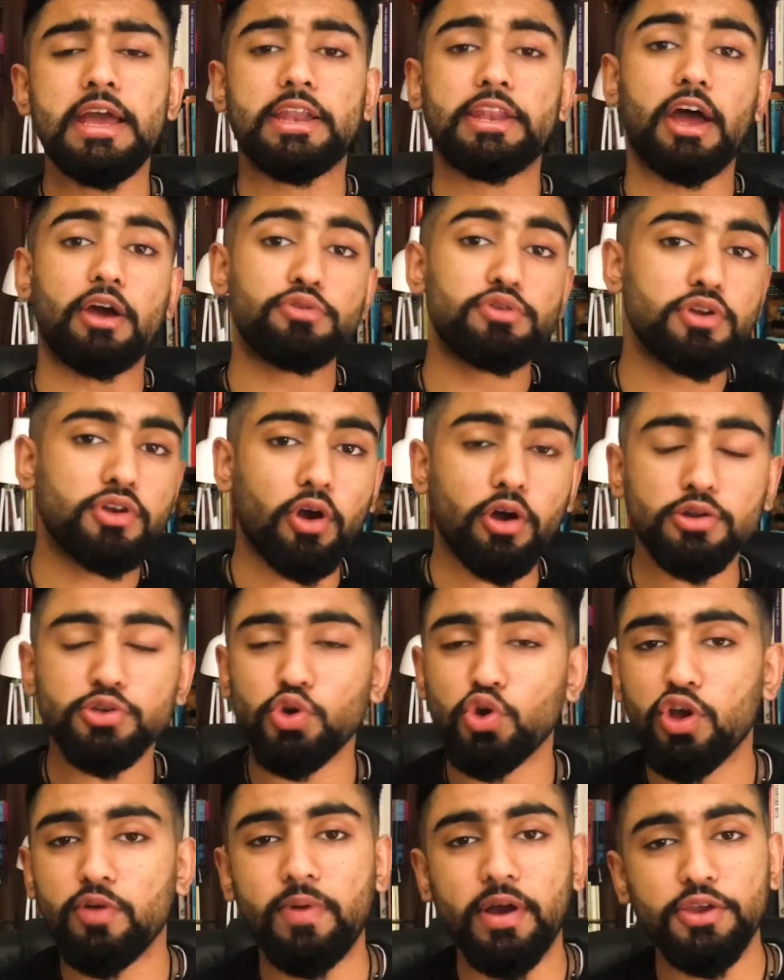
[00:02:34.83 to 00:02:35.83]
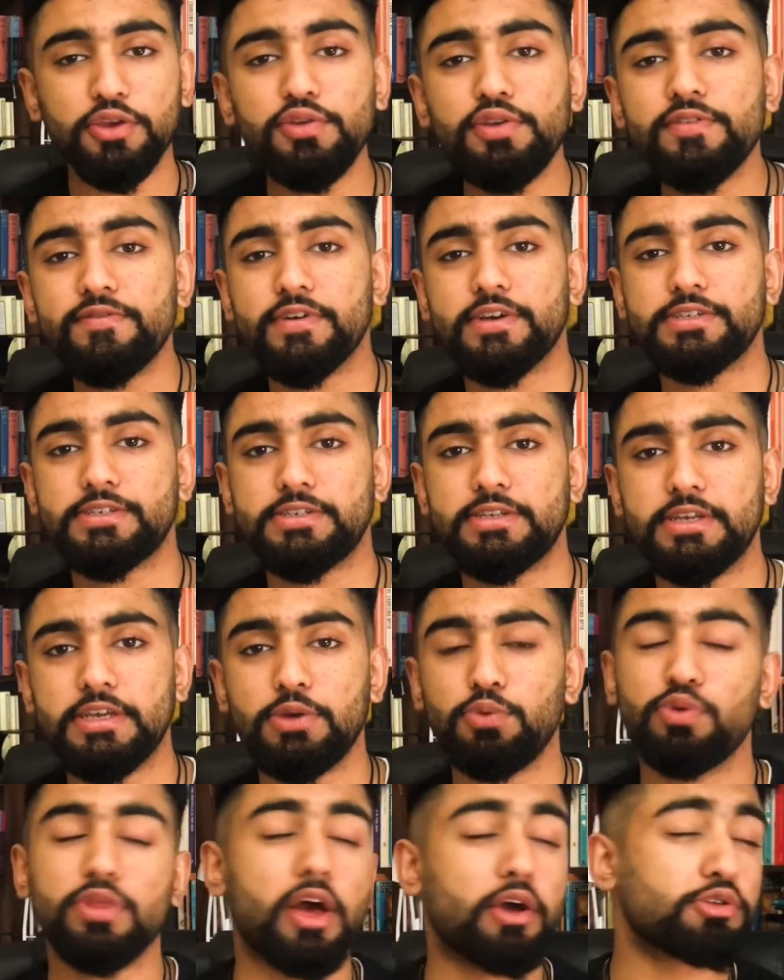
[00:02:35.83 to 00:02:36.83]
Now, you can't talk about university
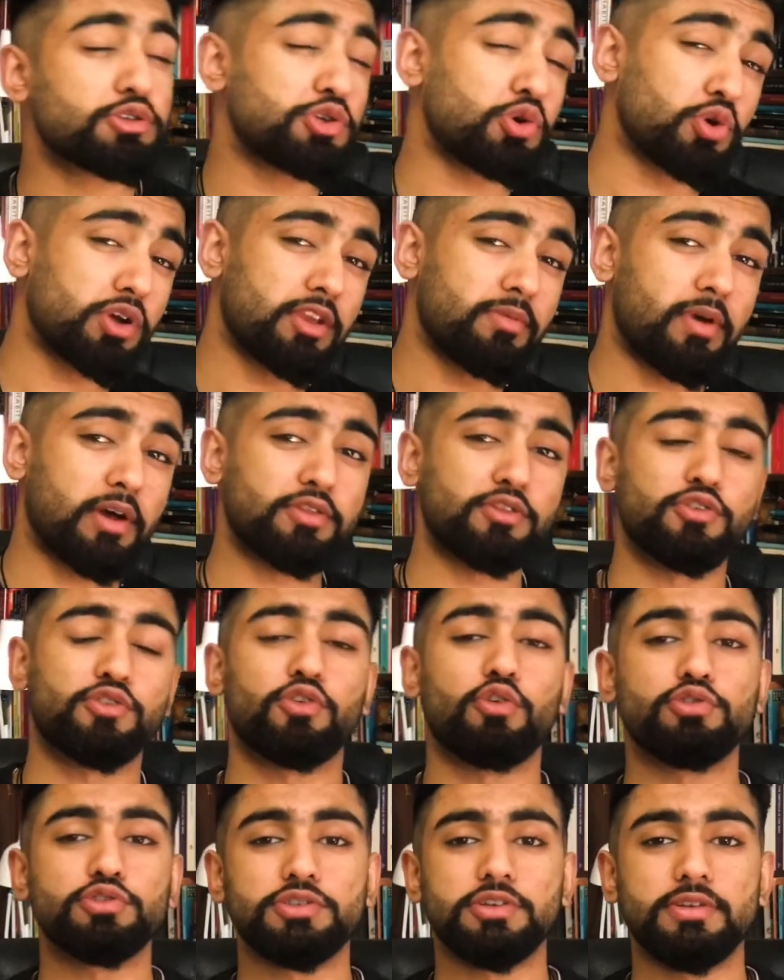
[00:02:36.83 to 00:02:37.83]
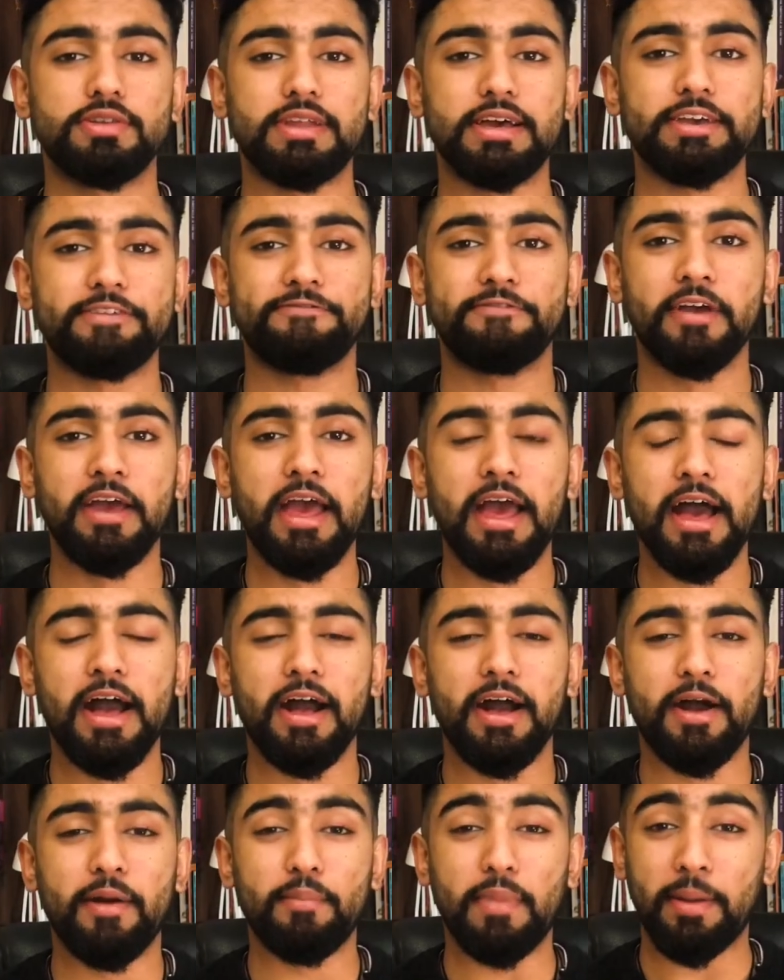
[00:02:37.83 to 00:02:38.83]
without talking about the social life.
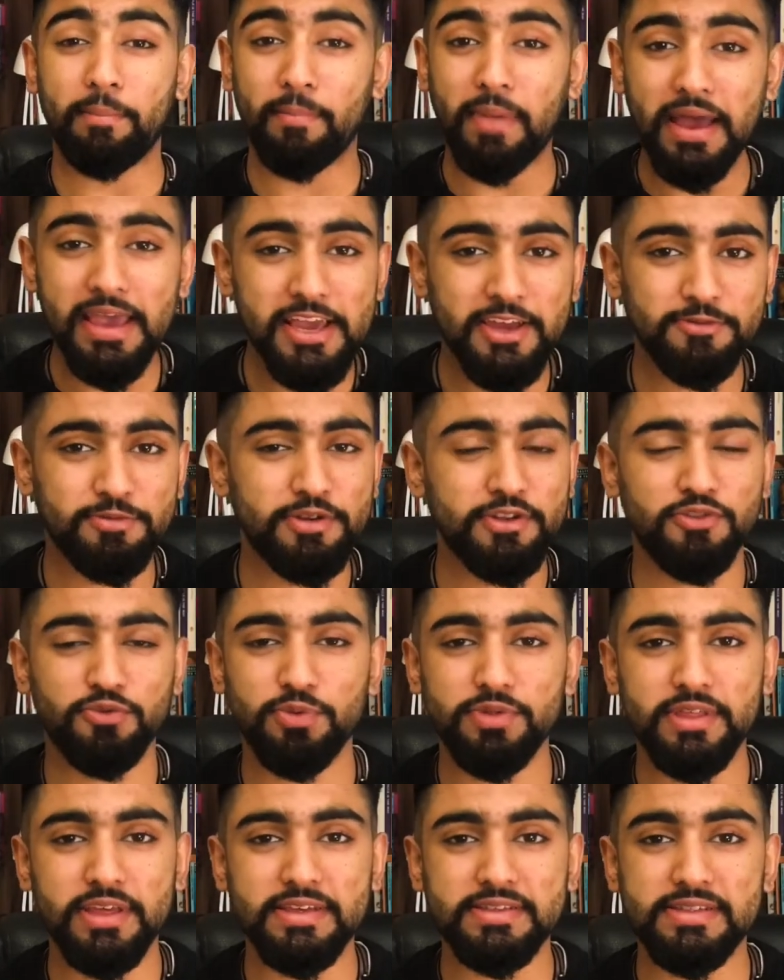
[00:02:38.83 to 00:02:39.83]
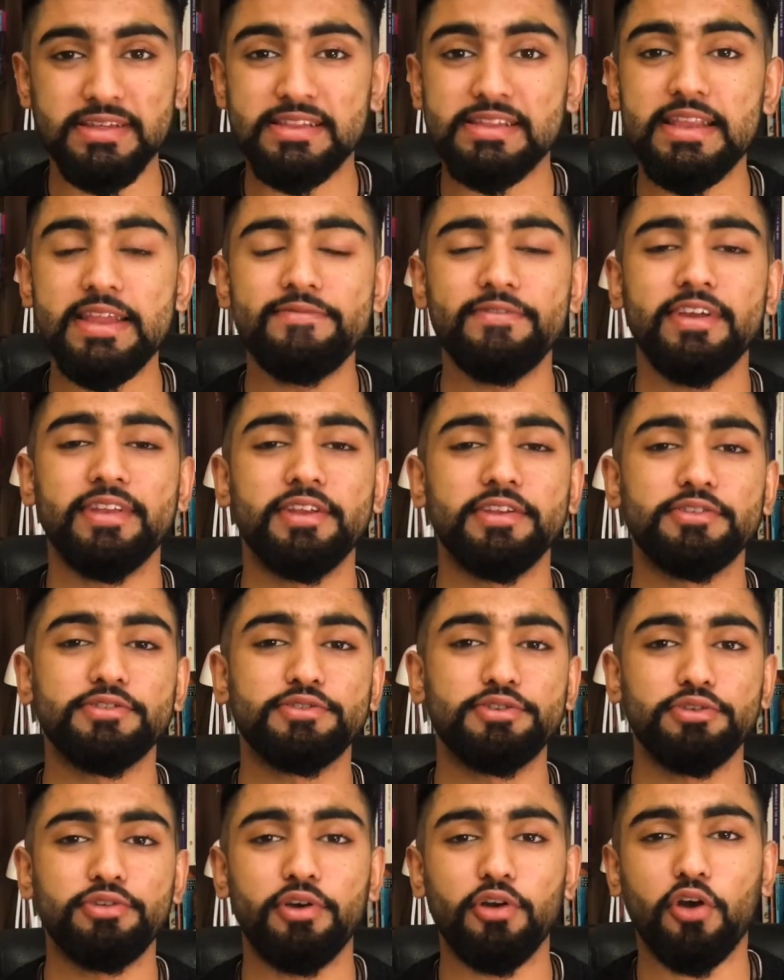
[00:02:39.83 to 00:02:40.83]
And my experience with this is living in a
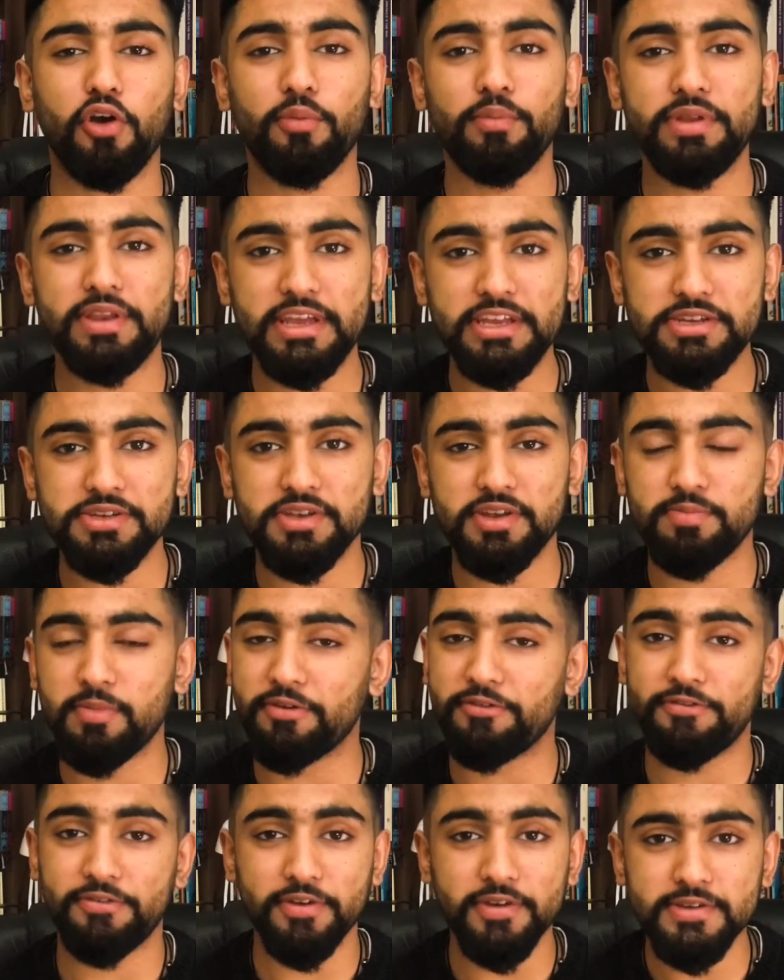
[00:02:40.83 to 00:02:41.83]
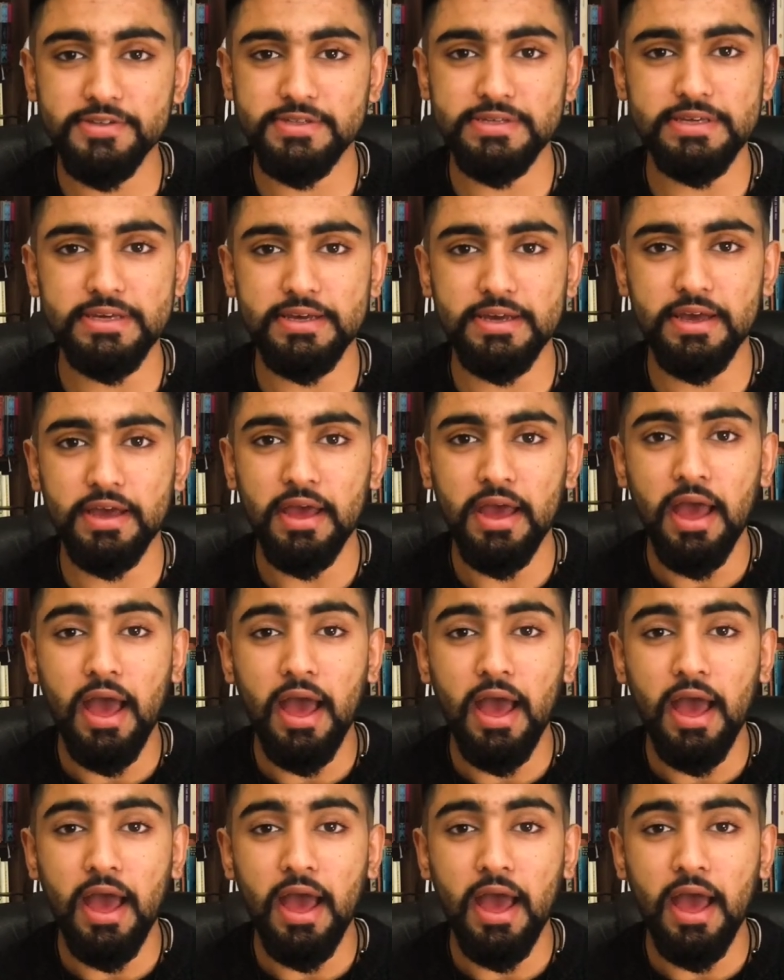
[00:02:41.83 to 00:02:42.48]
student accommodation in my first year.